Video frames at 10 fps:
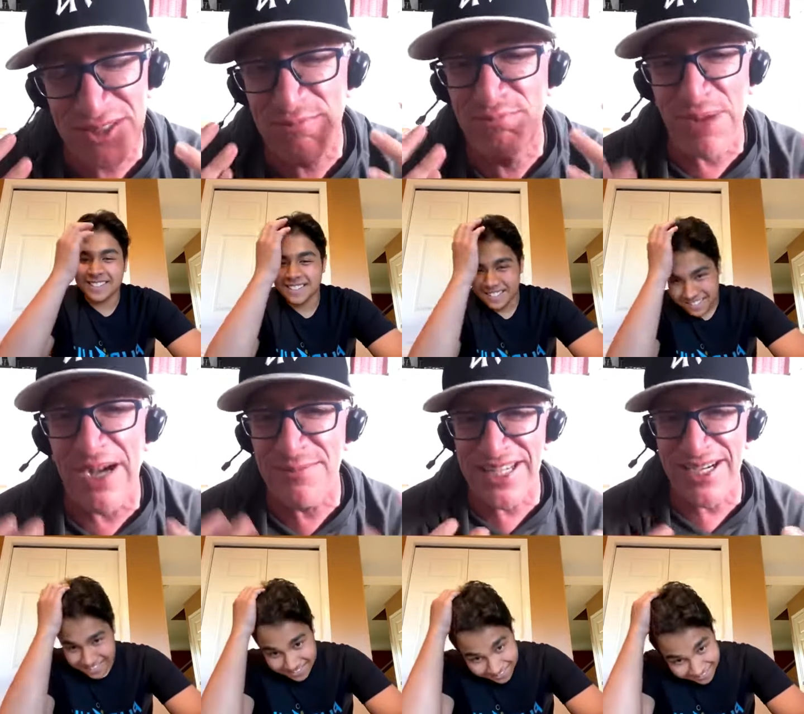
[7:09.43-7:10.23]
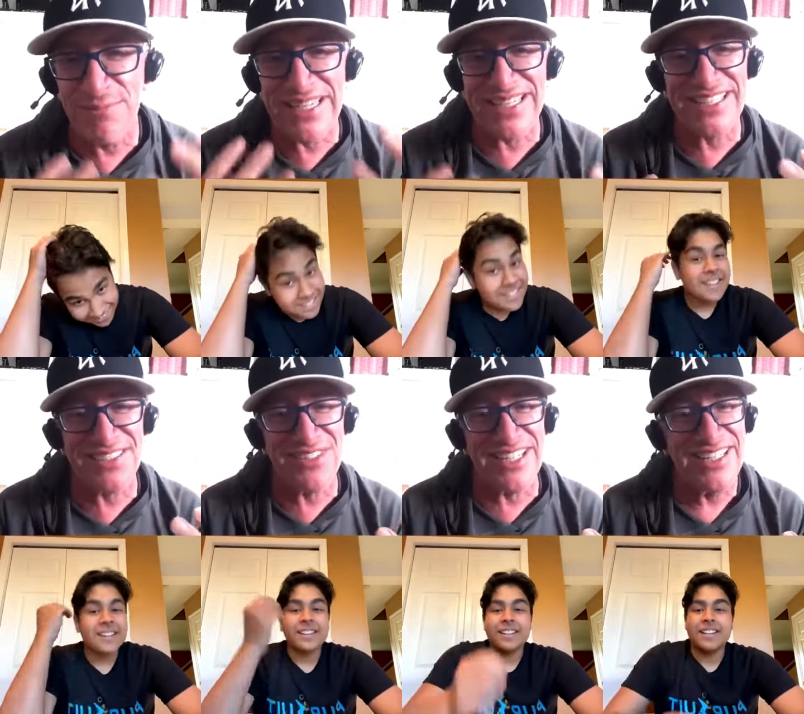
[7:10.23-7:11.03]
Speaker 1: pumped up because of
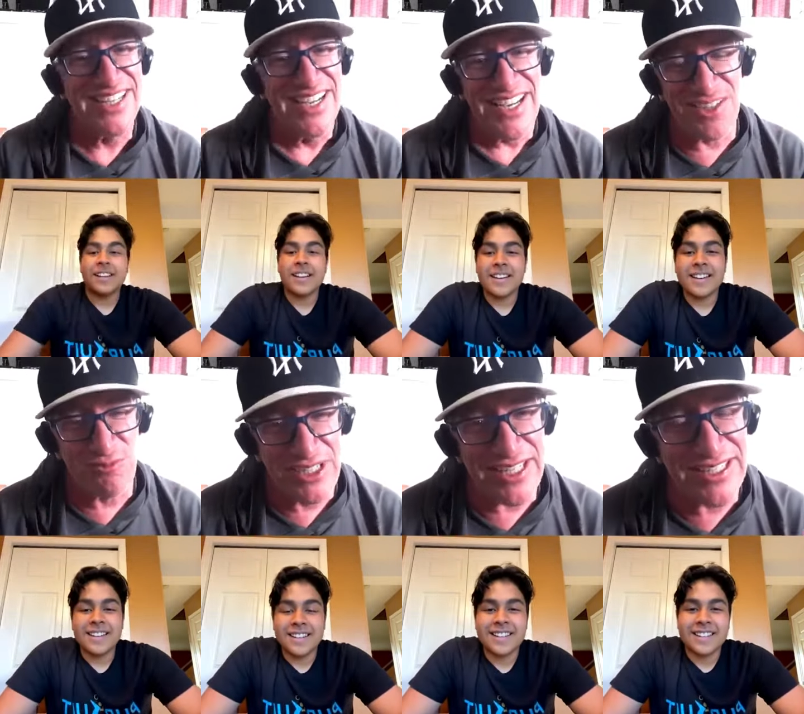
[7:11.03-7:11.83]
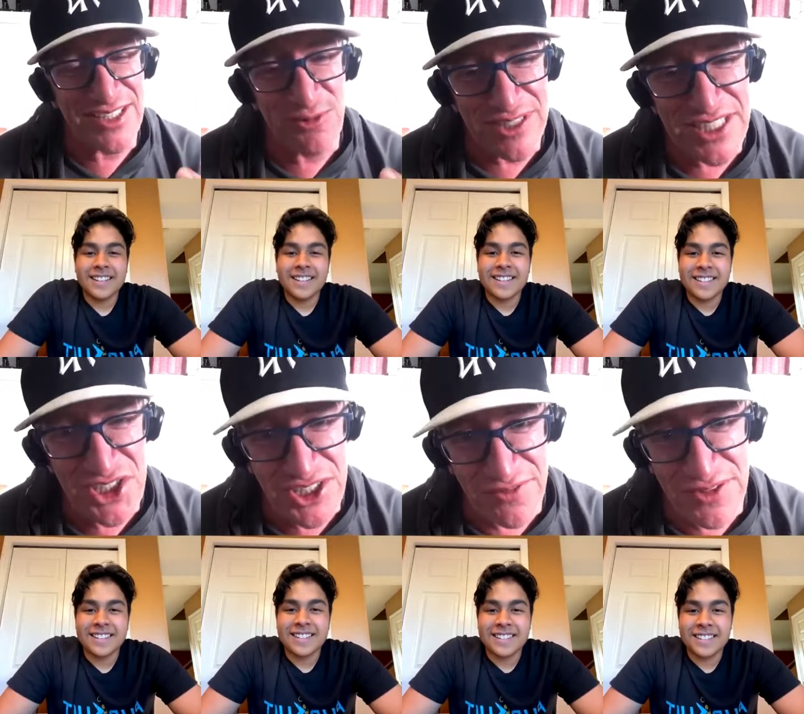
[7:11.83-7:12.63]
it. It it can really
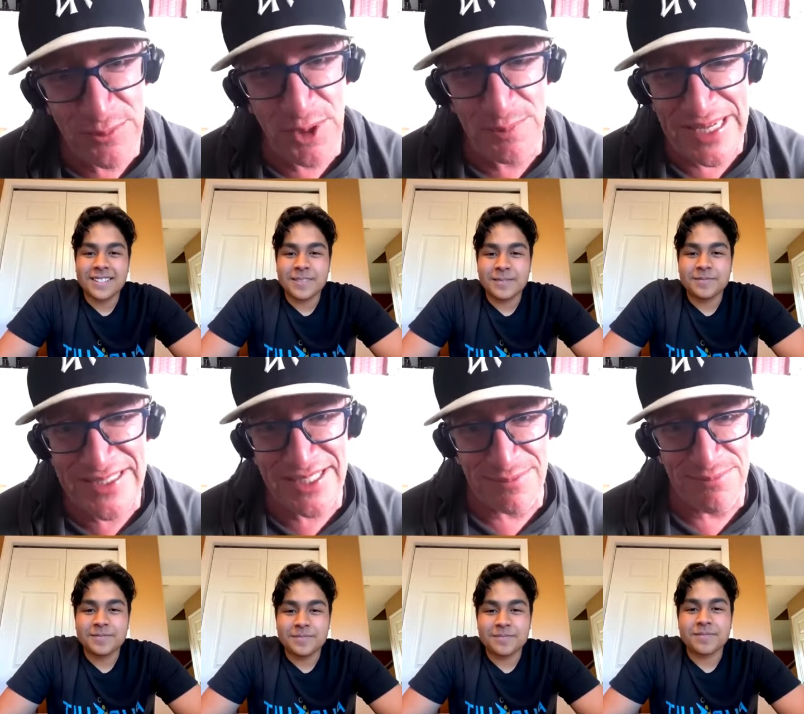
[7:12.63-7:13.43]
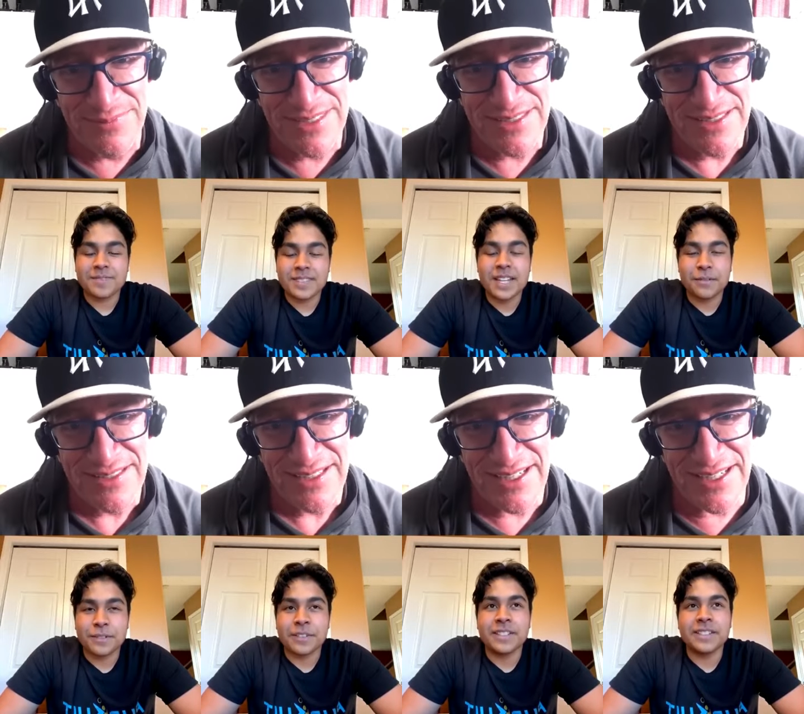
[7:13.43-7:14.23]
shift the momentum.
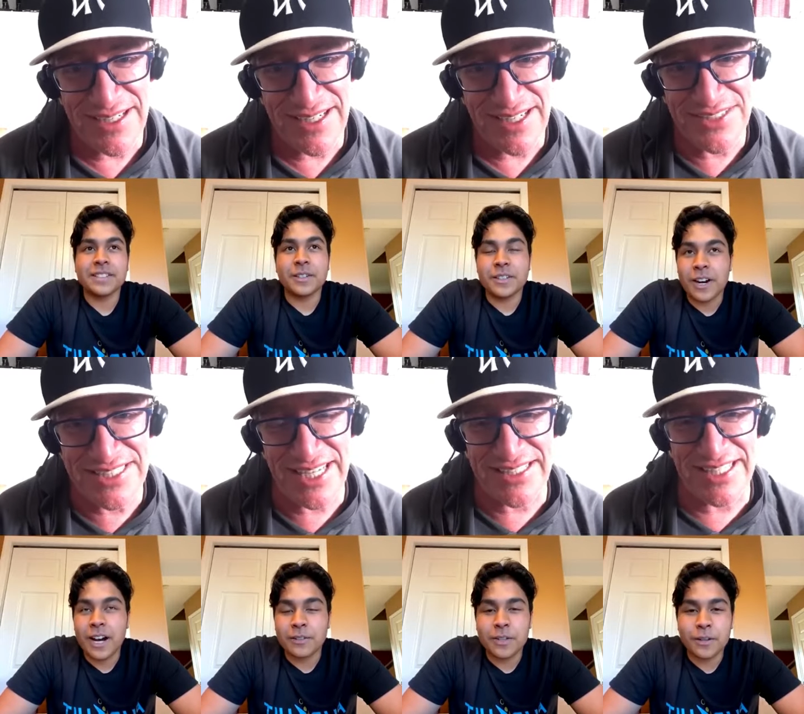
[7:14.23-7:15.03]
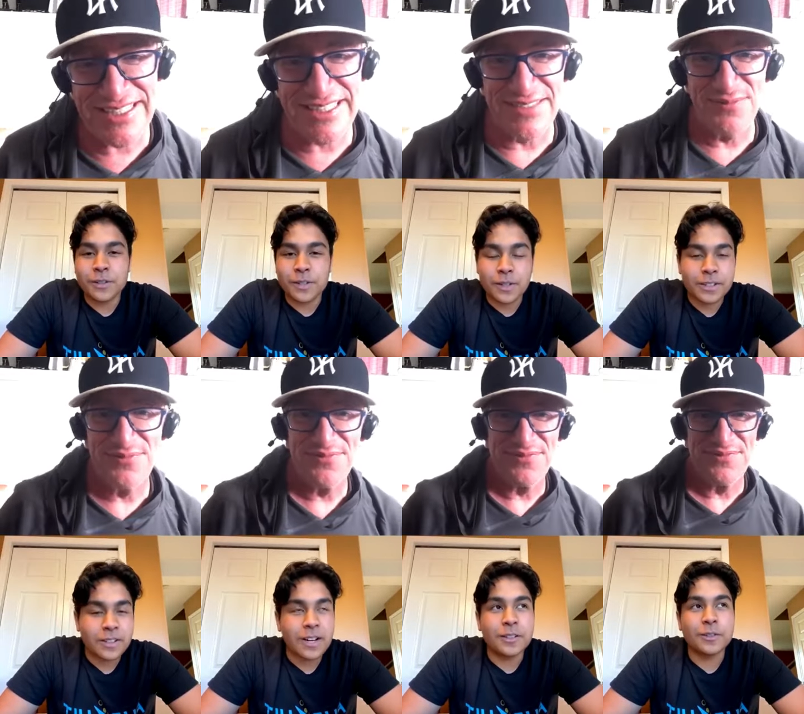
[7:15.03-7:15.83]
Definitely. Uh, of a set, can't it?
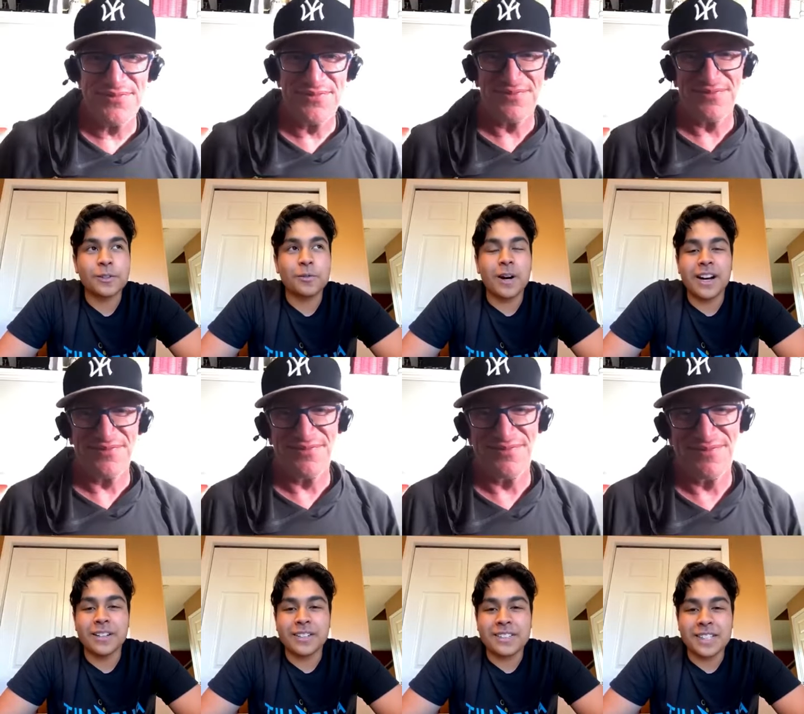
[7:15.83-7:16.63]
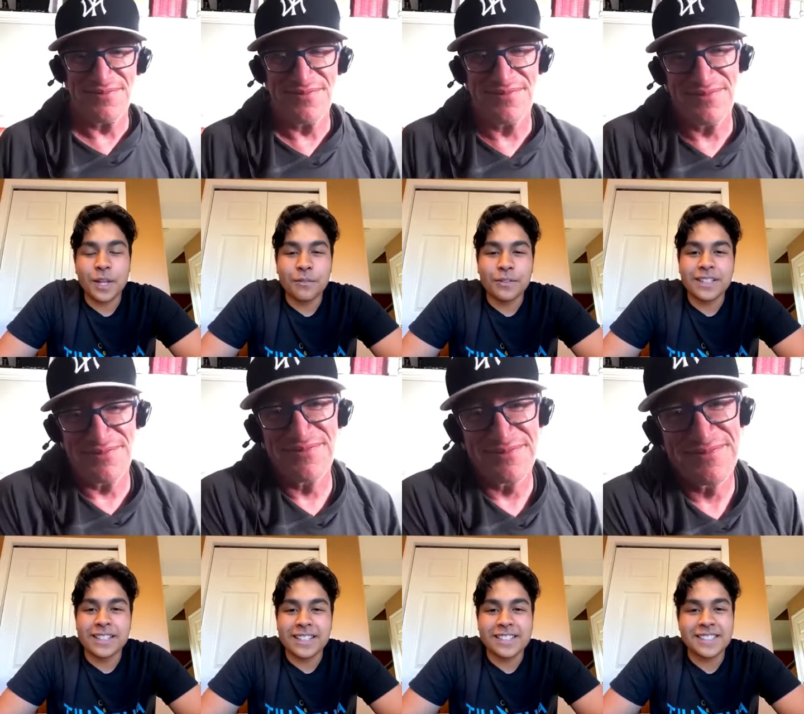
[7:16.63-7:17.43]
Speaker 2: Crowd goes wild because they love it and they
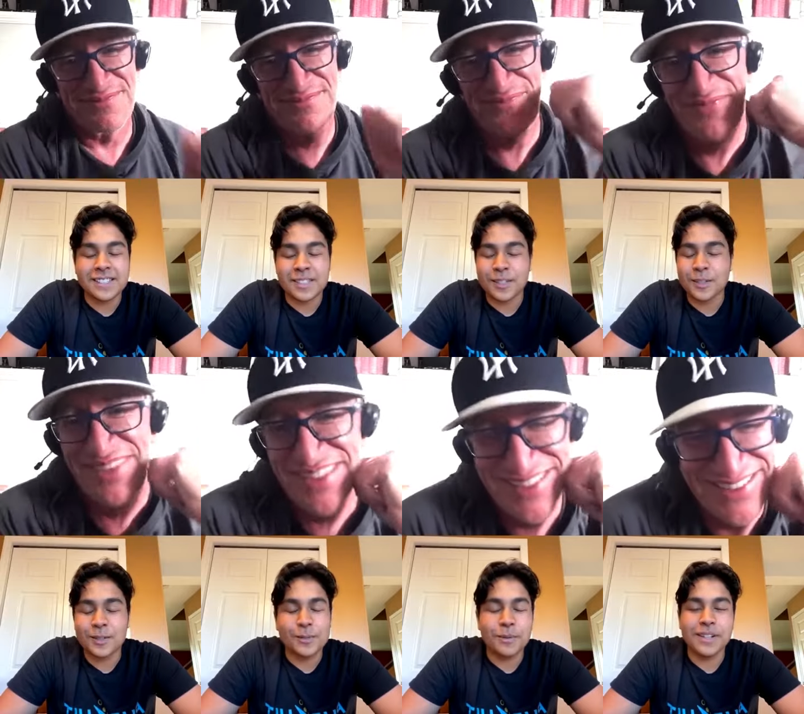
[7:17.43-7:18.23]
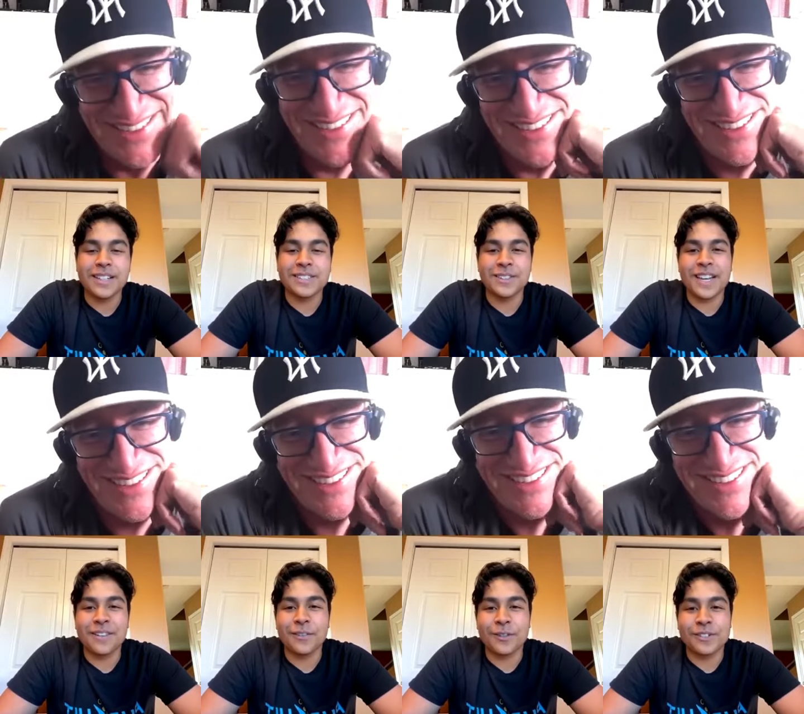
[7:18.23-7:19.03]
just think it's a huge play. So
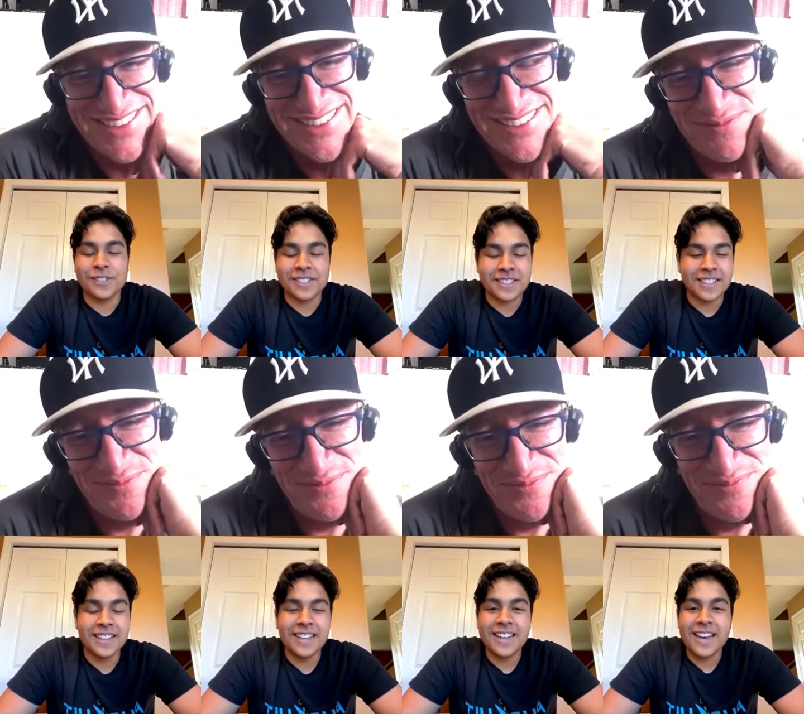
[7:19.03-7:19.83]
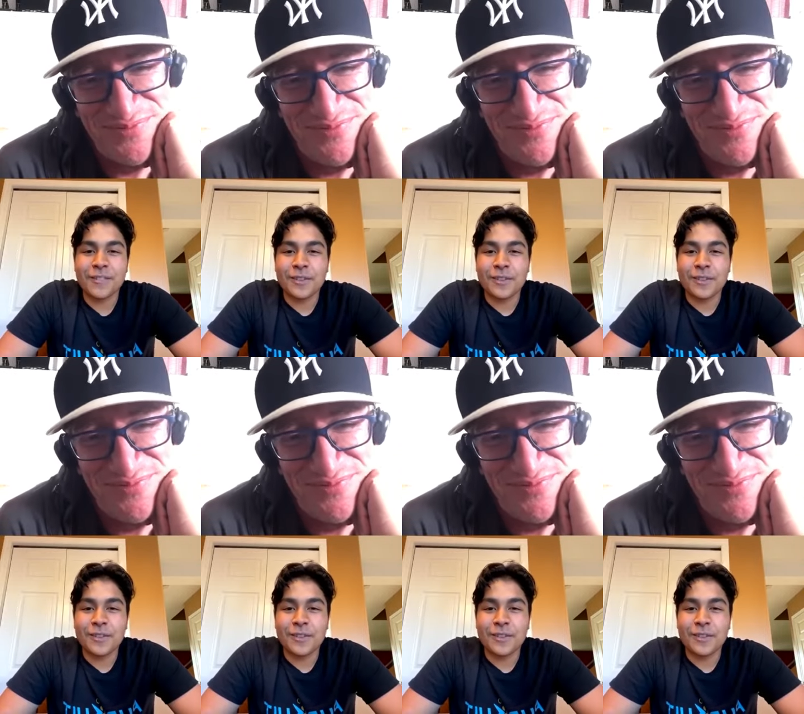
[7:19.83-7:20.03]
everyone's just everyone's